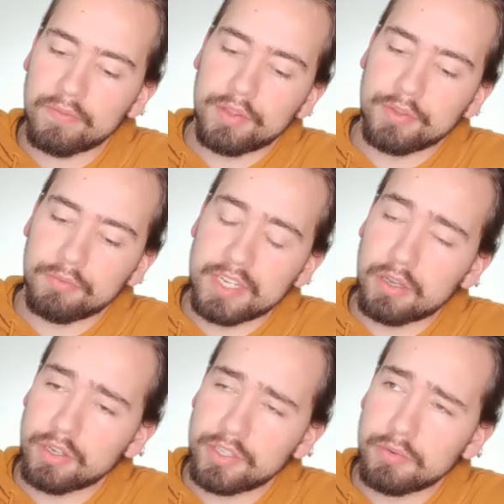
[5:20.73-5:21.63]
On the
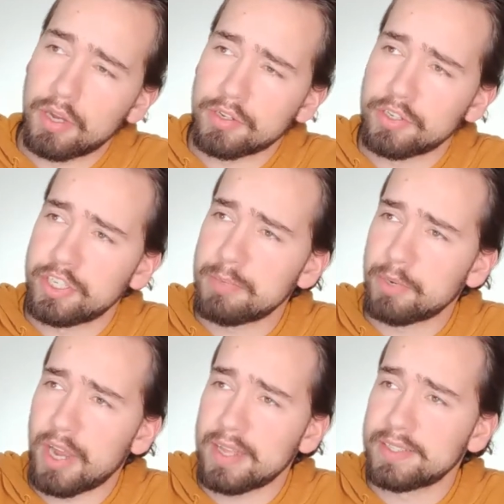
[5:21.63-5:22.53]
Recon 200
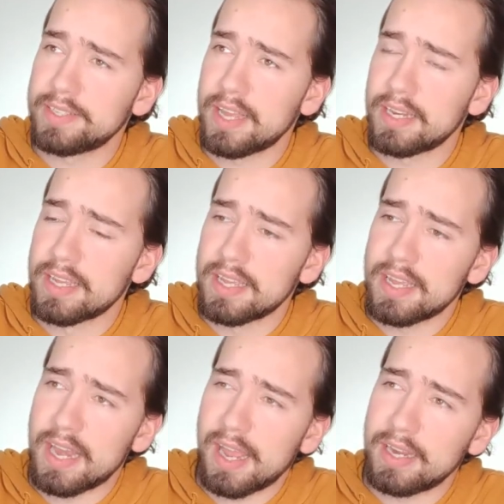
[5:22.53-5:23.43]
cheaper headset,
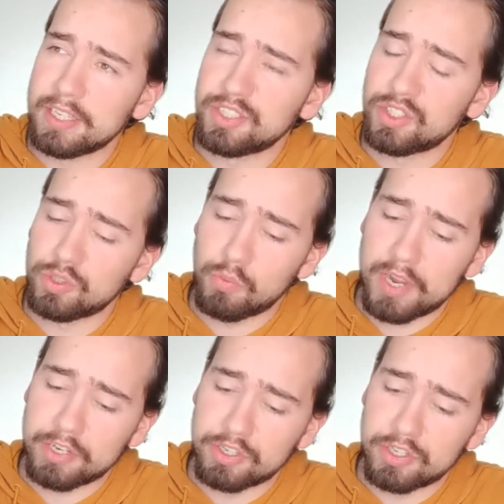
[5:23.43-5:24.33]
it had a
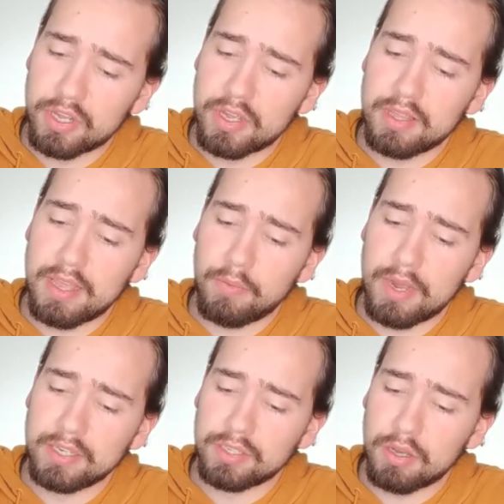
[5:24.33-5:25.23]
switch that
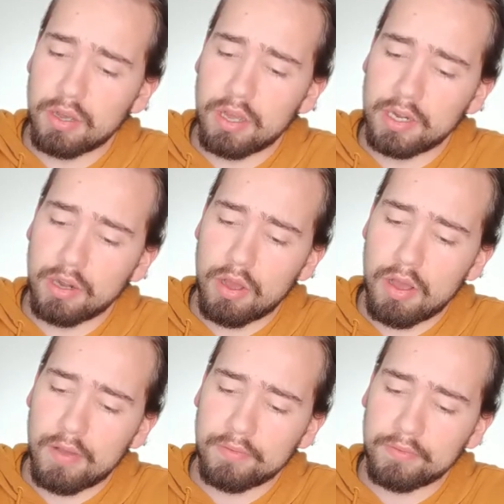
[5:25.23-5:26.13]
went on and
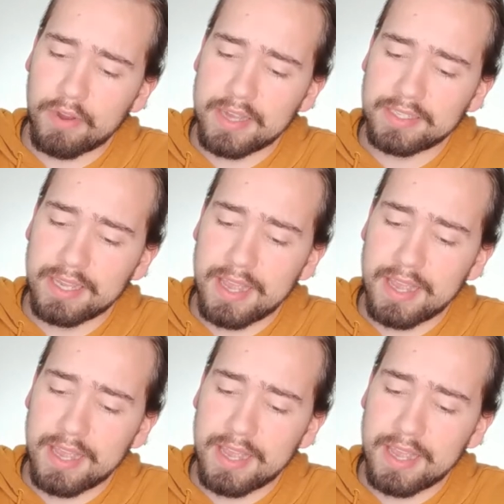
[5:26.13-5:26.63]
off, right?